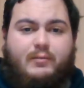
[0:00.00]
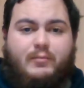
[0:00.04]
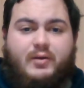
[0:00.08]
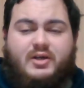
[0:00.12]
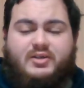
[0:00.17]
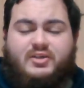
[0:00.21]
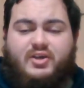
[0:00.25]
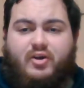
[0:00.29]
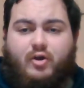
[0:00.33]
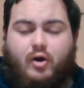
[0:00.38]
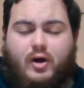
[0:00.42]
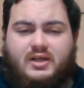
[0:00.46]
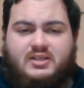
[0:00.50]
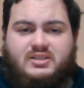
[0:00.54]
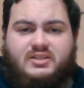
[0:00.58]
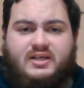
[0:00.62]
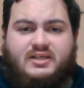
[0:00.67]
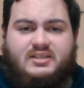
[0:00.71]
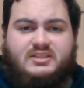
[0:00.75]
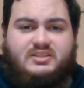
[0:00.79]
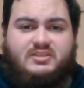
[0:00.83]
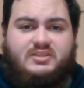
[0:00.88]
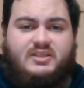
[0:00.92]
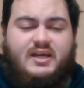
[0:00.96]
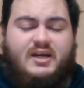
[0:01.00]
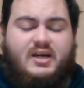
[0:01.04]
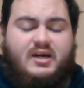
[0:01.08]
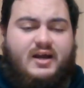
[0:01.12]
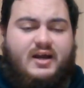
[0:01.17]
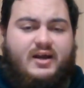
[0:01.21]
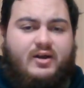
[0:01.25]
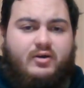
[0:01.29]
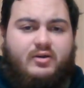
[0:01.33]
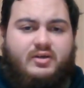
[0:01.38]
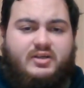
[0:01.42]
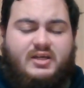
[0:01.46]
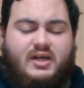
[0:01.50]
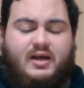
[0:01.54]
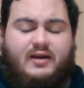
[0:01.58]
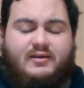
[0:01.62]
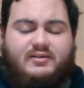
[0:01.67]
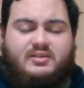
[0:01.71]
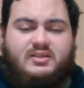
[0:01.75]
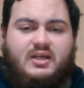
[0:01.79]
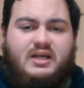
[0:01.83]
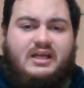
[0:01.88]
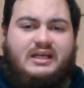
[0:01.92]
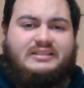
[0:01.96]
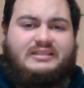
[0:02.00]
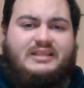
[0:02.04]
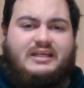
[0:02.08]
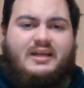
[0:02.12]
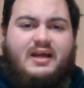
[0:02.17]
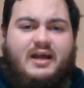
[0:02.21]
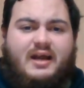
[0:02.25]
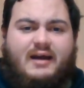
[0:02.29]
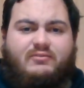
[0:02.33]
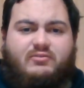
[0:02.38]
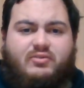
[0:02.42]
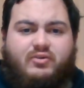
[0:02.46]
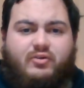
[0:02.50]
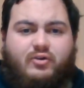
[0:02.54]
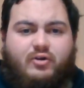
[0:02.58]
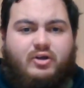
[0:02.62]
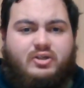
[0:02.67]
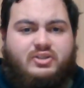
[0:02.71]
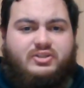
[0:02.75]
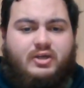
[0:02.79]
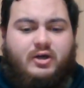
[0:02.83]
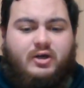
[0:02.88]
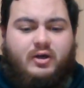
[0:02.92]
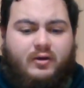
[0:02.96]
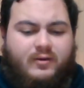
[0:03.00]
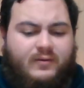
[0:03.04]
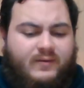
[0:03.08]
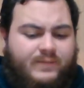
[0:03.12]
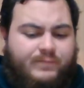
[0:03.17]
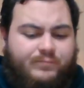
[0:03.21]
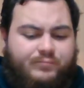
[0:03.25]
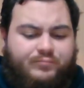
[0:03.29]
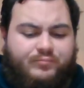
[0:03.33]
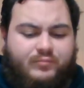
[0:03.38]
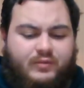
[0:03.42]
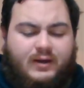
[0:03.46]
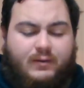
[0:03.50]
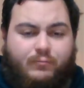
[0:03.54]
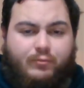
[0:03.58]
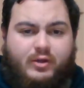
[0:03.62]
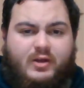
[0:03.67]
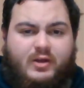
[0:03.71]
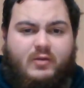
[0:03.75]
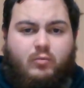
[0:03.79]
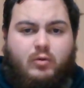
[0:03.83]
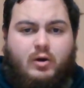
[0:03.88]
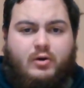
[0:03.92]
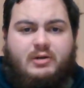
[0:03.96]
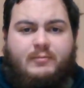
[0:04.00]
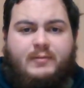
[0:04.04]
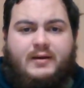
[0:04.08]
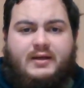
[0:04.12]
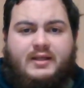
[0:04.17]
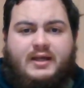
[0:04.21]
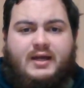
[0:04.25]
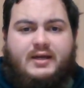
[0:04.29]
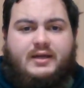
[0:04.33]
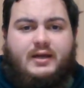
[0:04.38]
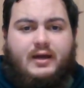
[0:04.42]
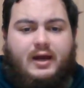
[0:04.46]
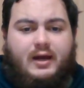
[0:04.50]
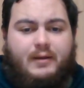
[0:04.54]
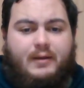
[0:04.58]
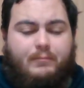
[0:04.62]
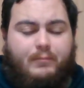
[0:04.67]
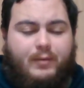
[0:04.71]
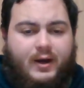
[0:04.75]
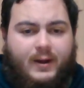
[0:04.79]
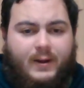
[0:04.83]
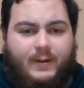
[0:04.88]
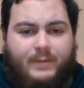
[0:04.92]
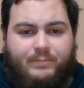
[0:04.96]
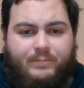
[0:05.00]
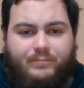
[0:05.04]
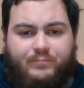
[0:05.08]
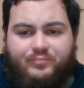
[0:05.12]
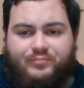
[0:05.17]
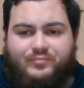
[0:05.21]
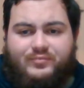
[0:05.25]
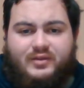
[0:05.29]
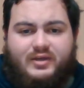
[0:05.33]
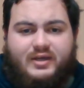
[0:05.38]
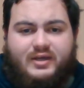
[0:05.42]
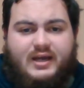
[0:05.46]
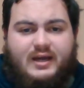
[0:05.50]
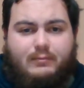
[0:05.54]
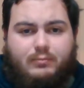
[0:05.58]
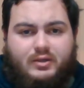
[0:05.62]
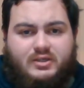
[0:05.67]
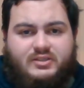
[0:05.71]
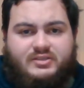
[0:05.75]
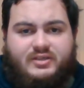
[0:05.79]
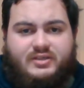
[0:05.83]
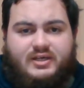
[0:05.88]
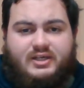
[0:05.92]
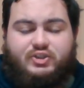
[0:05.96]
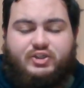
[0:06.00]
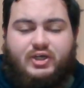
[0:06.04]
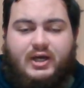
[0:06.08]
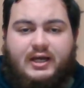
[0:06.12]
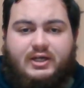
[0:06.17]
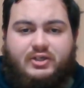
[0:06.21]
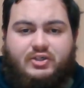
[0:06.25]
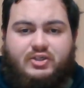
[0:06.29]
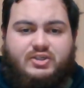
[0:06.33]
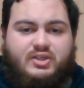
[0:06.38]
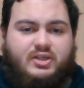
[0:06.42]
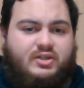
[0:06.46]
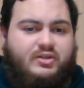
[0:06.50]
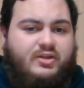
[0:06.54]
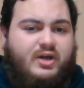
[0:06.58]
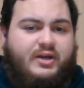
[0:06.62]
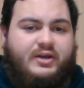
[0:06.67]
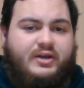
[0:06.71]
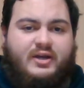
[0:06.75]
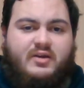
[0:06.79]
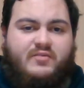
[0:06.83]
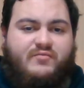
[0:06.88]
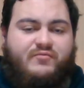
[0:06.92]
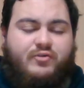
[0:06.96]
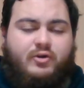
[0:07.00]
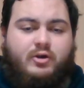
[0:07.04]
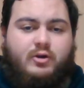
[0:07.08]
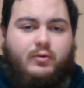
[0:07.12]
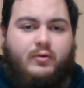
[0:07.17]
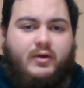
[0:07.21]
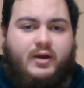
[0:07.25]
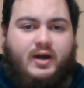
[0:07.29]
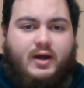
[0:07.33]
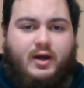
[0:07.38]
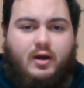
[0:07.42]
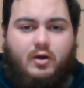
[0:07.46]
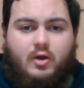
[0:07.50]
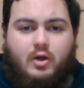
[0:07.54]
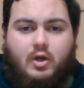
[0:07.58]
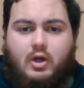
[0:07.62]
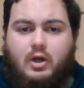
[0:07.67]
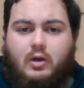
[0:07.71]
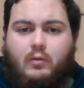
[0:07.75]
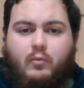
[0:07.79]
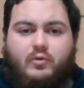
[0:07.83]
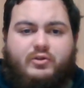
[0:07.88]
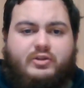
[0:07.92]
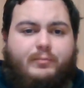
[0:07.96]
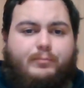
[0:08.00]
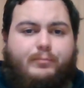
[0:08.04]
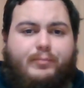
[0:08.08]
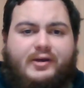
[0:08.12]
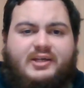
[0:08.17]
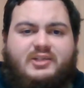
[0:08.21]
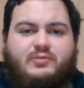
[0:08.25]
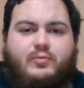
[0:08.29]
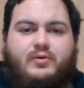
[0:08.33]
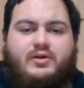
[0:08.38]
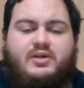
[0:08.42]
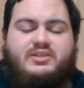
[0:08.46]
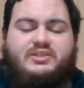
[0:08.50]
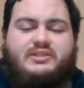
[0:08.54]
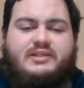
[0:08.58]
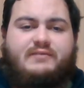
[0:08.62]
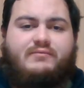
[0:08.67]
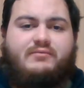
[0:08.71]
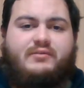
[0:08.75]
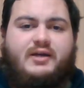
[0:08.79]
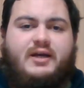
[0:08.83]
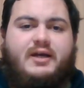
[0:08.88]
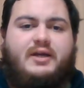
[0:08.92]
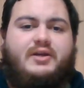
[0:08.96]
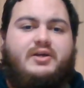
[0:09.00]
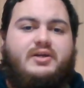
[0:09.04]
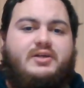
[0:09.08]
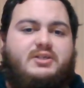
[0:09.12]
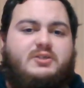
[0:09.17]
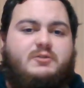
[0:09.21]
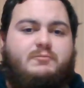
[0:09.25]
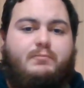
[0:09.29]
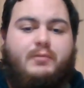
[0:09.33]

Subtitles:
We got the Knights next Saturday afternoon, so I'm really worried about that game. But Cowboys need changes, and they need to figure out what the best 1-17 is.